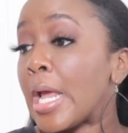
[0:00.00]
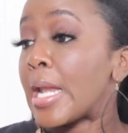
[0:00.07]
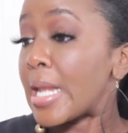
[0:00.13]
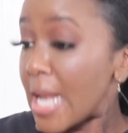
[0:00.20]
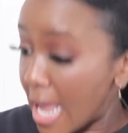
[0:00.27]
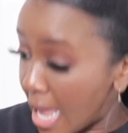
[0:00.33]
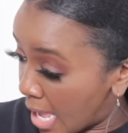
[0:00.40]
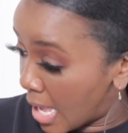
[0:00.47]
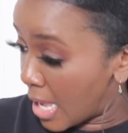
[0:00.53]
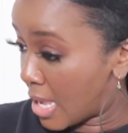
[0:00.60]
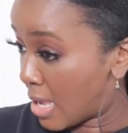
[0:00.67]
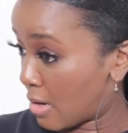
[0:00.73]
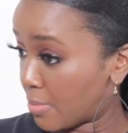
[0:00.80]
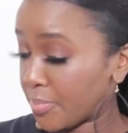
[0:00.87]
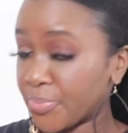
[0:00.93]
Now,
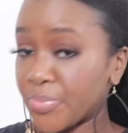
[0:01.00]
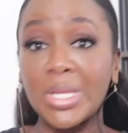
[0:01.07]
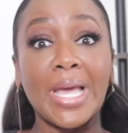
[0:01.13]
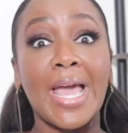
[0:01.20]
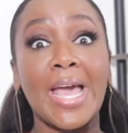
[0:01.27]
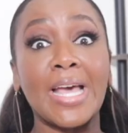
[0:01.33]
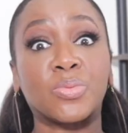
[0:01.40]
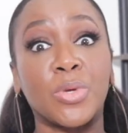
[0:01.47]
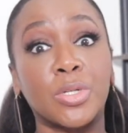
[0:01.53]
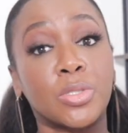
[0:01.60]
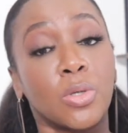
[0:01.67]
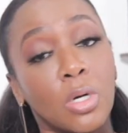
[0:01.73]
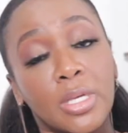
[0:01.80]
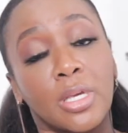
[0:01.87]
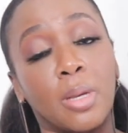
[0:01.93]
as we are
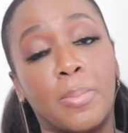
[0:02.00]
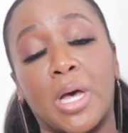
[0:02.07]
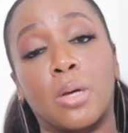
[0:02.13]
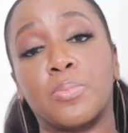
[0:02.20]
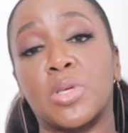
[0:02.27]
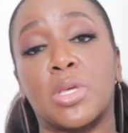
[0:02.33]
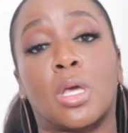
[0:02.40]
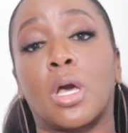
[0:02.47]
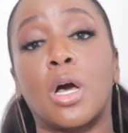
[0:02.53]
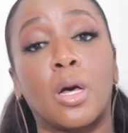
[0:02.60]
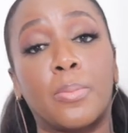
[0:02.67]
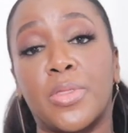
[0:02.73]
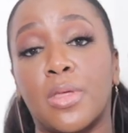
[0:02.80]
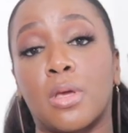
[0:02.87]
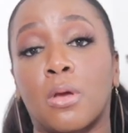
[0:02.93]
talking about being
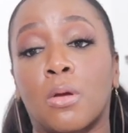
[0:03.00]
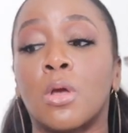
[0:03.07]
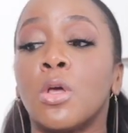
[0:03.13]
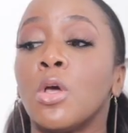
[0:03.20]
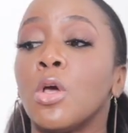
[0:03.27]
up there